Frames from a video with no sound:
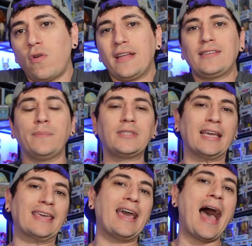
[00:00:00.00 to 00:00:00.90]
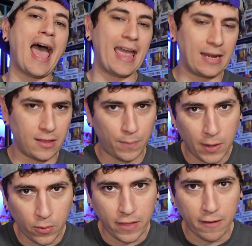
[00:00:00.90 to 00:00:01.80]
attempt to guide the
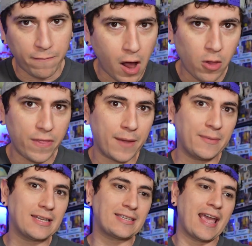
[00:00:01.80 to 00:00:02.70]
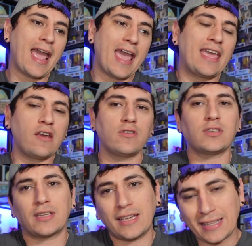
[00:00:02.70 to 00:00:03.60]
people that follow them to say, hey, here's